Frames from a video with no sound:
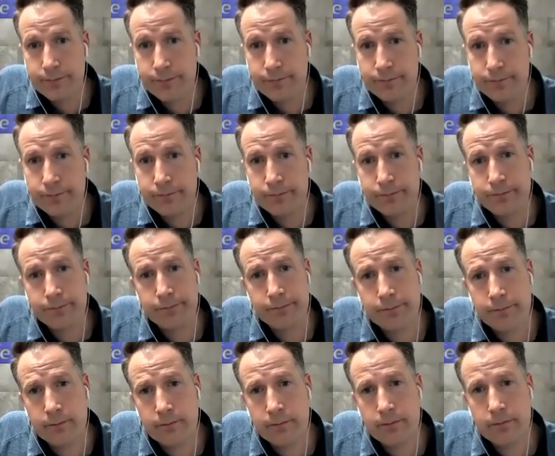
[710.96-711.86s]

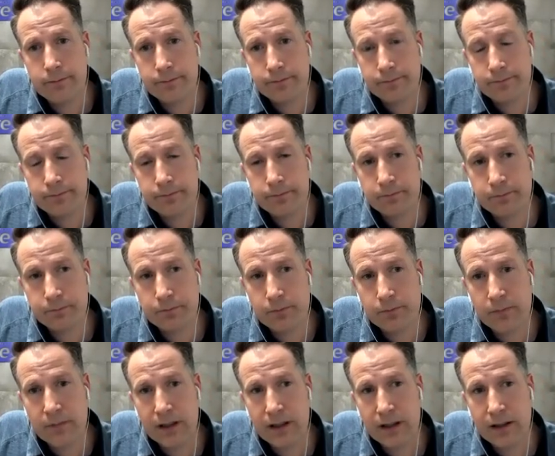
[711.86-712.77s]

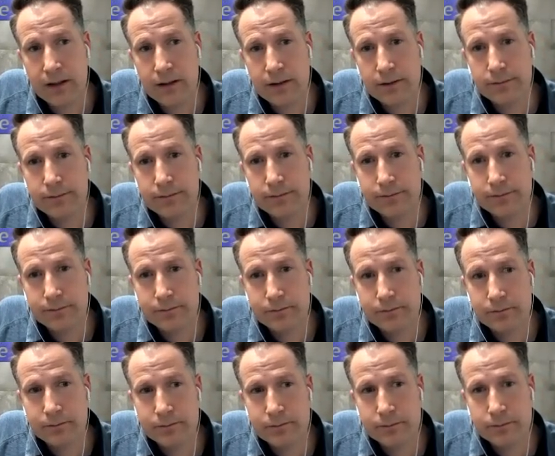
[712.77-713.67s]

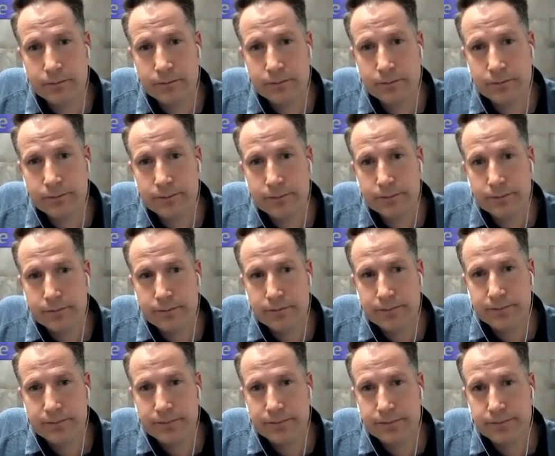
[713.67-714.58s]

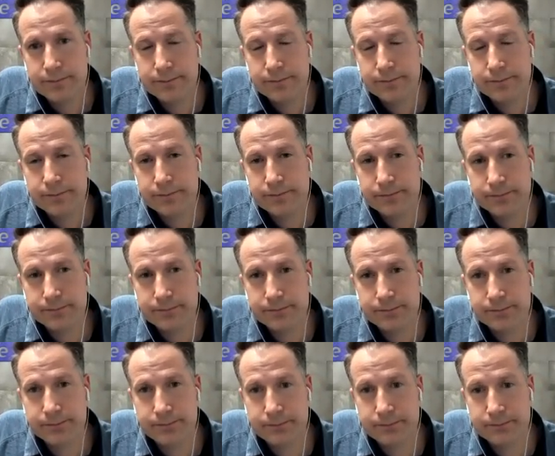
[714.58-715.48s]

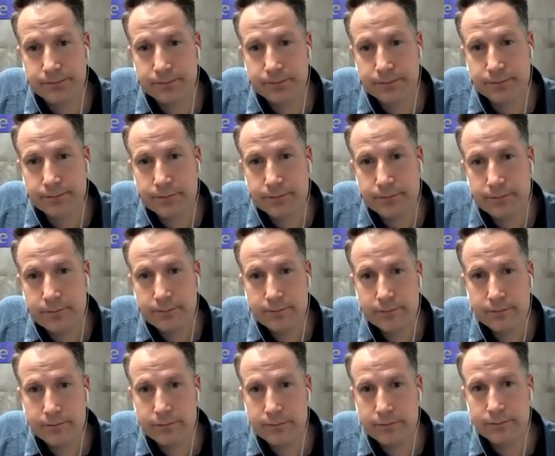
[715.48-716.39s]

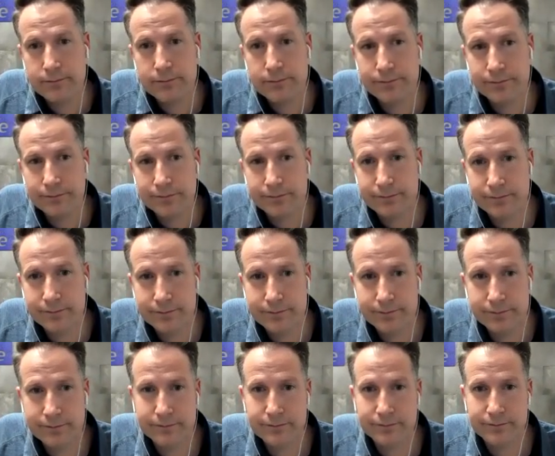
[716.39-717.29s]

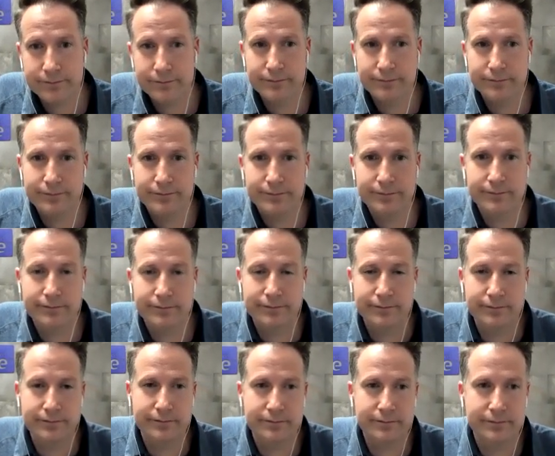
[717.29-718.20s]

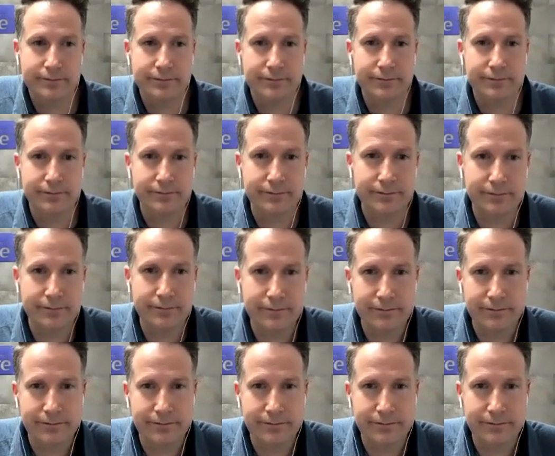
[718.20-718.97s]
(silent)